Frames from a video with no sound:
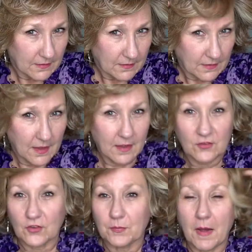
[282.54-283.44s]
they
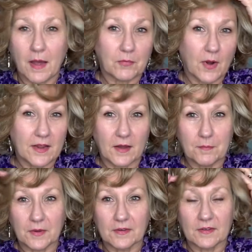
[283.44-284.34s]
just pop right
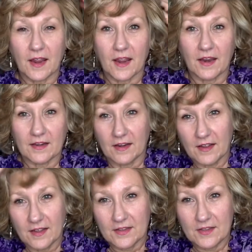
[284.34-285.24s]
up and
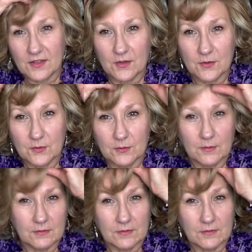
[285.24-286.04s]
you